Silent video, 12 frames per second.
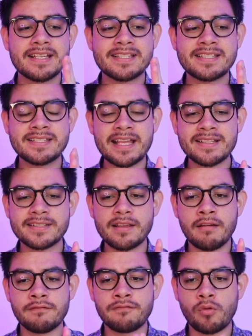sense
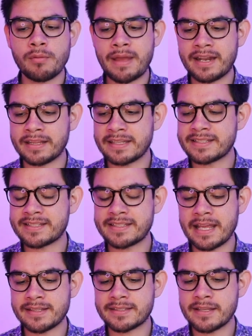of formatting, this
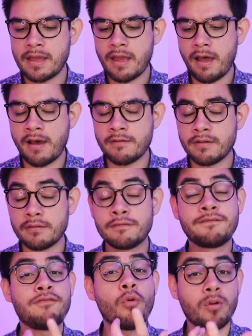sense of
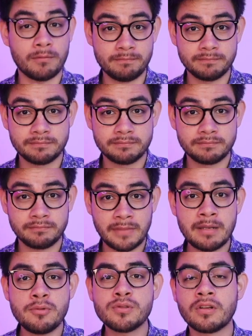form
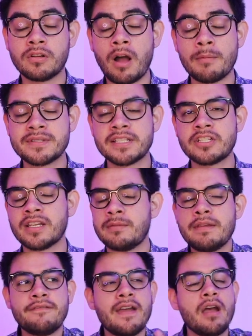in musical composition can
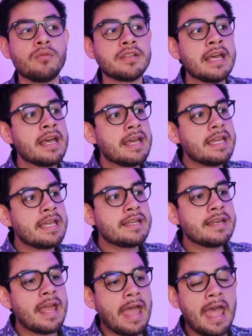be found
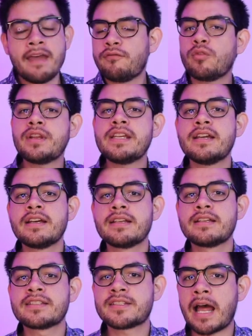in every
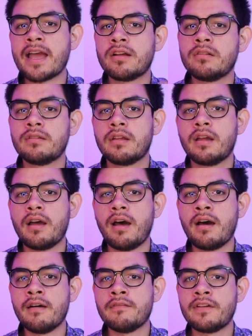style
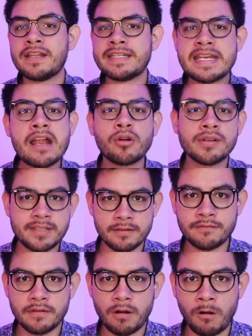of
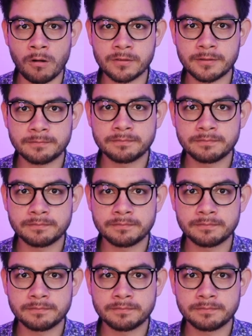narrative art.